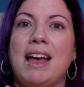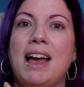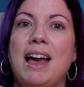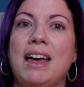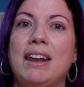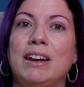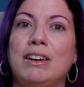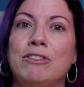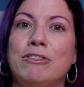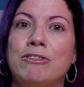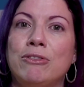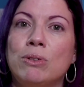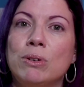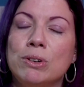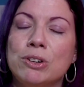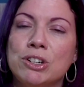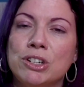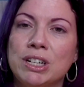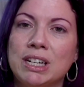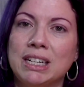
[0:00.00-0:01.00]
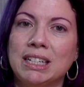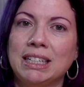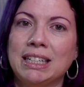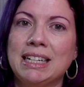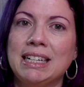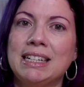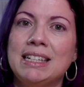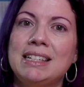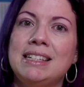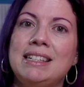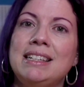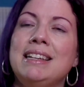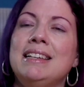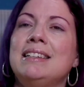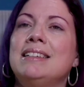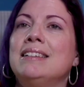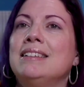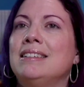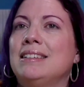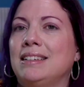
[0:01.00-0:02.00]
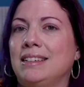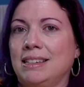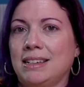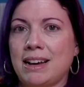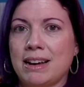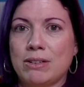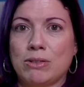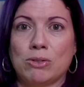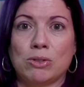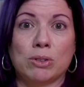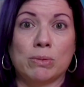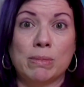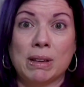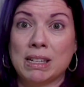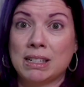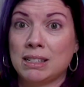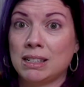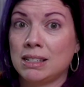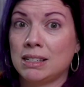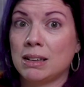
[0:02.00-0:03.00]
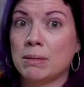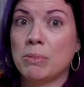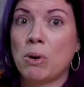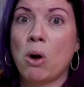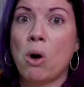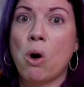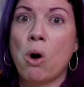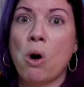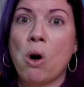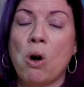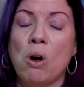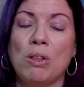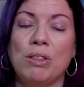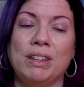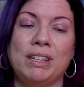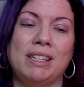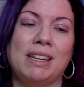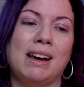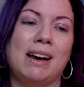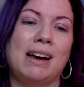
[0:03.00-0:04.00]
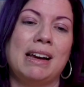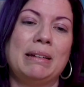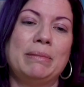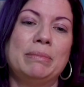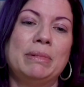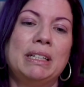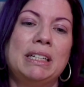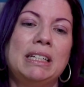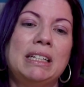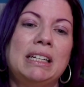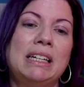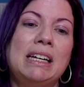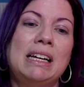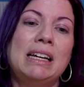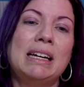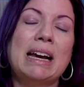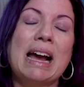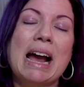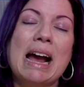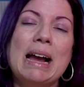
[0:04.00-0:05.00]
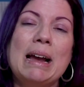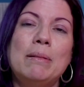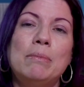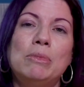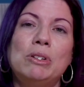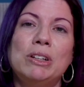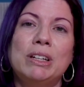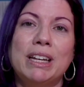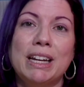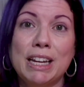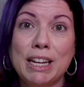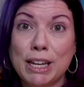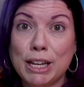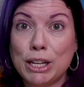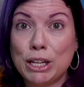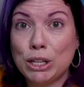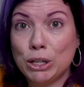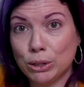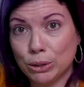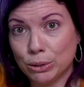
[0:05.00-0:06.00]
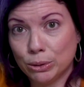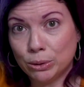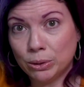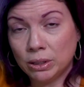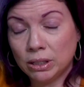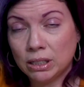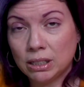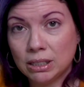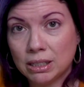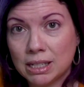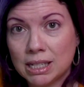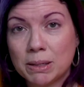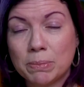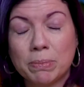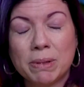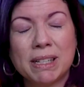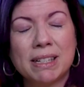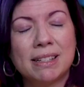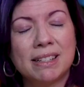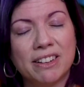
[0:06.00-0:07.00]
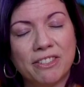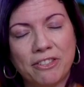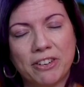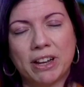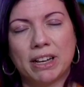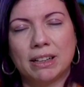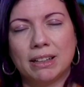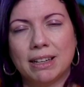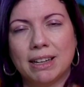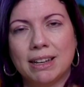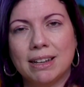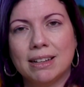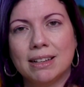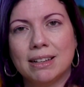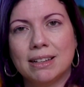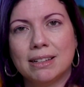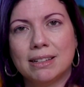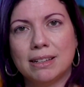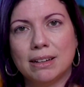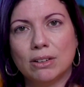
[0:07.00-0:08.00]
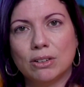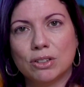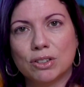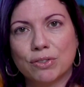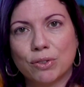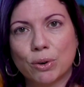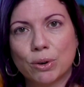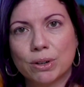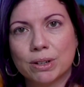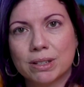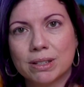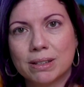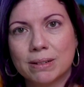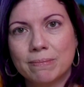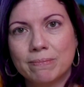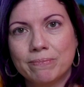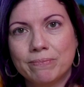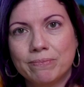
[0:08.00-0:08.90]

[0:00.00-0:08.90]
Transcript: And unfortunately, seasoned designers mess this up all the time. I'm looking at you, specifically Salesforce.